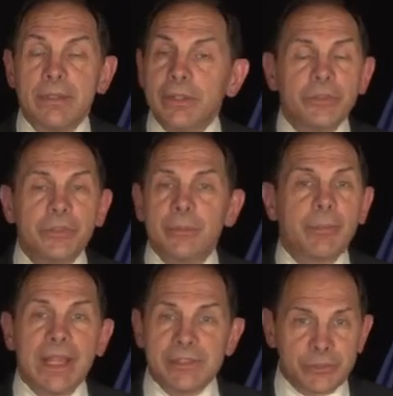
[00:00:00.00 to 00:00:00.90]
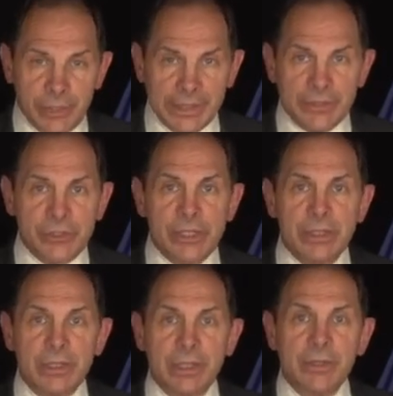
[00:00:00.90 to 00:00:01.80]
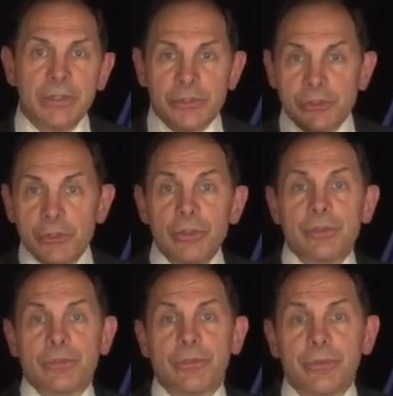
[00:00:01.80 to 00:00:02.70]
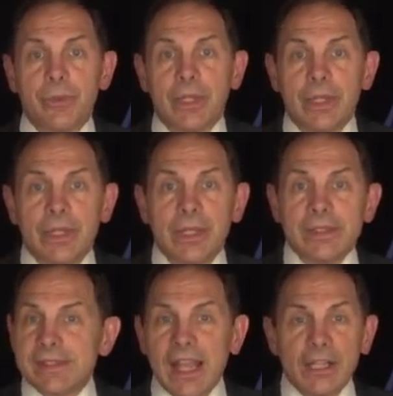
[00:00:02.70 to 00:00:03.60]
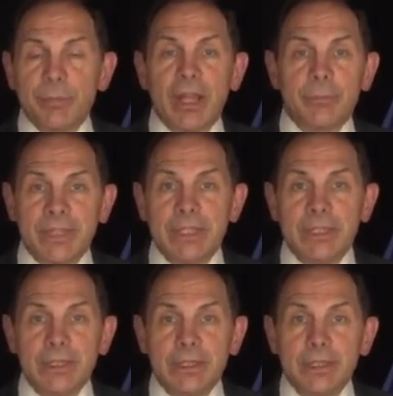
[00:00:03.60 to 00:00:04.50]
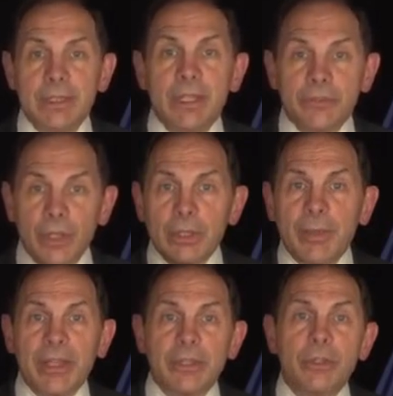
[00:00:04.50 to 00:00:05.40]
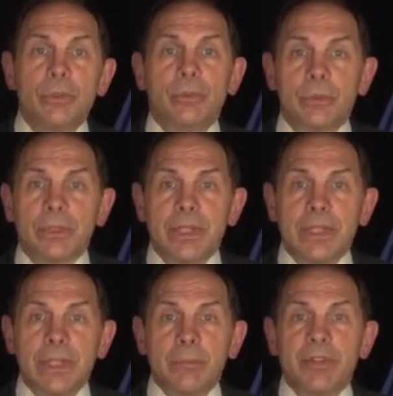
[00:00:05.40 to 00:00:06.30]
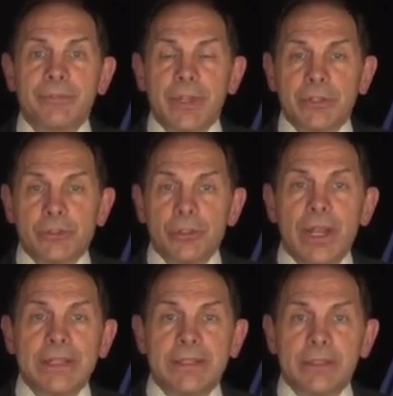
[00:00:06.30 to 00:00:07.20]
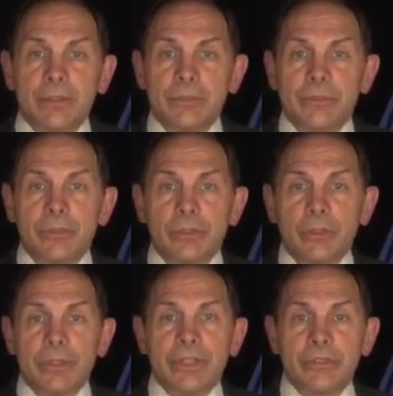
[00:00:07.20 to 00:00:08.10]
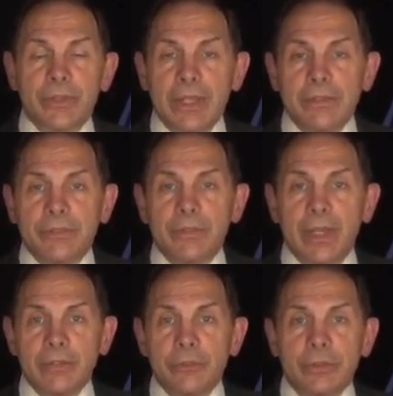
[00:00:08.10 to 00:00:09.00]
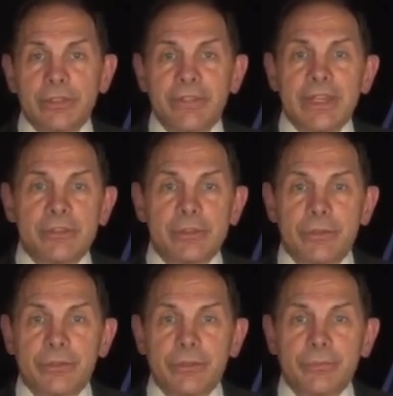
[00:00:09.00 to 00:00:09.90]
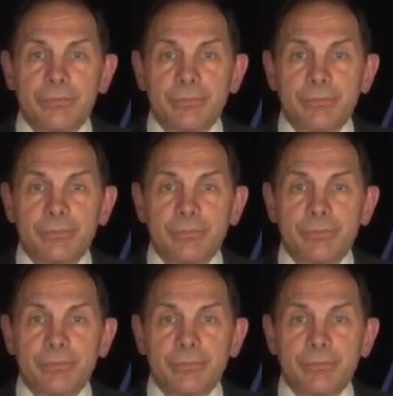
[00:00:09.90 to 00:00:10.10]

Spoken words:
This isn't my strategy. This is yours. It's not about me. It's all about you. It reflects your ideals, your insights, and your innovations.